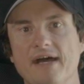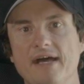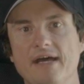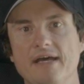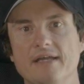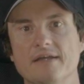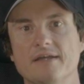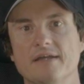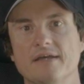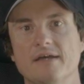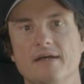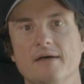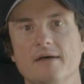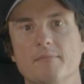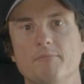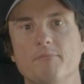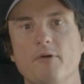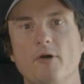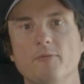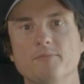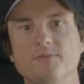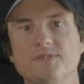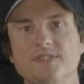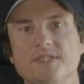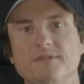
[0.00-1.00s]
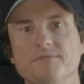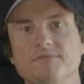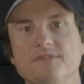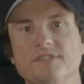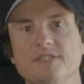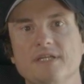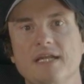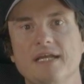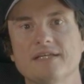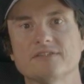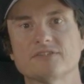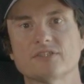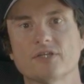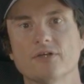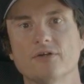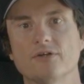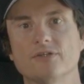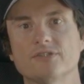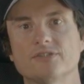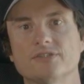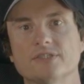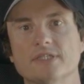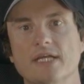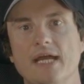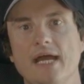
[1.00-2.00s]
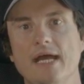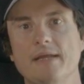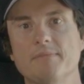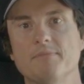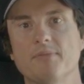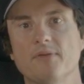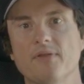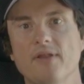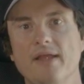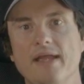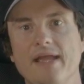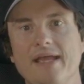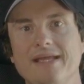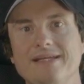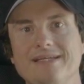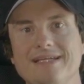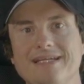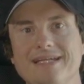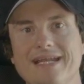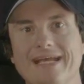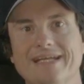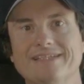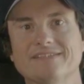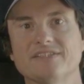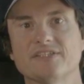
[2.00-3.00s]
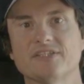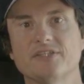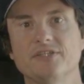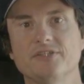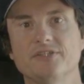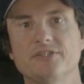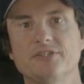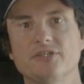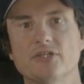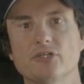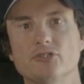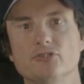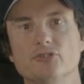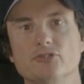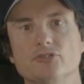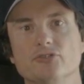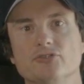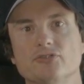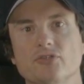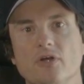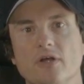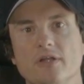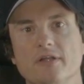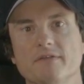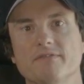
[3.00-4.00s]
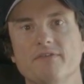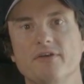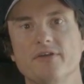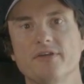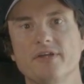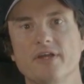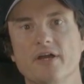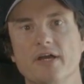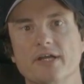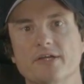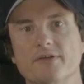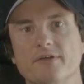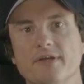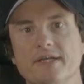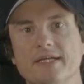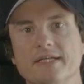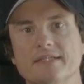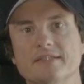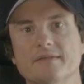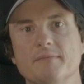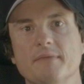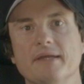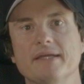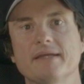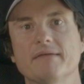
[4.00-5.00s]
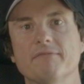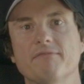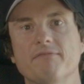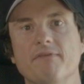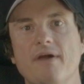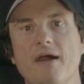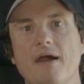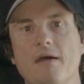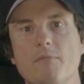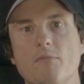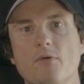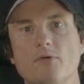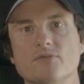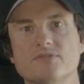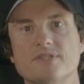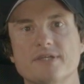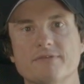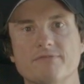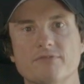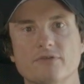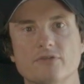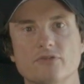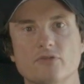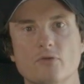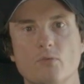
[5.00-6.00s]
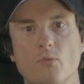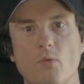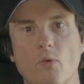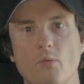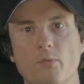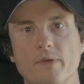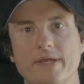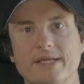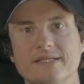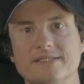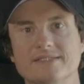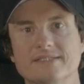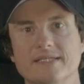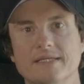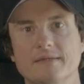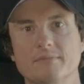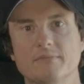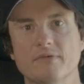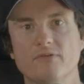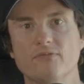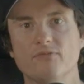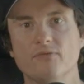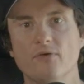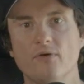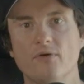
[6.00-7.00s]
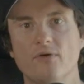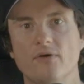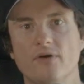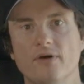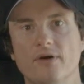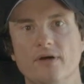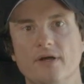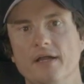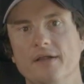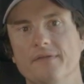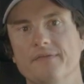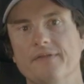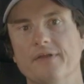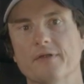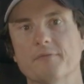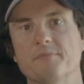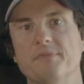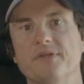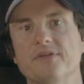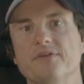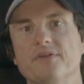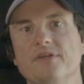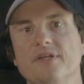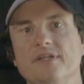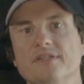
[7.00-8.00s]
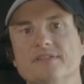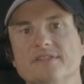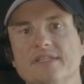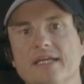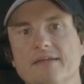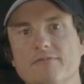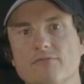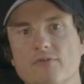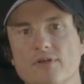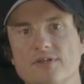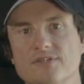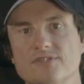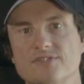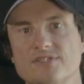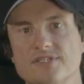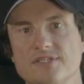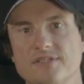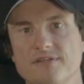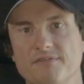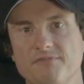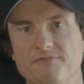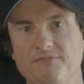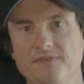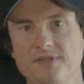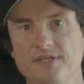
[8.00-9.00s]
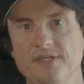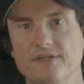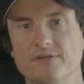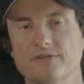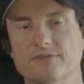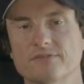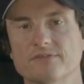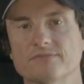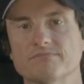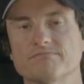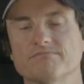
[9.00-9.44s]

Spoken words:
had. Bob Simpson, as coach, had planned and executed a new style of ODI cricket to make it far more different to what we had seen before. Their ability to save runs in the field,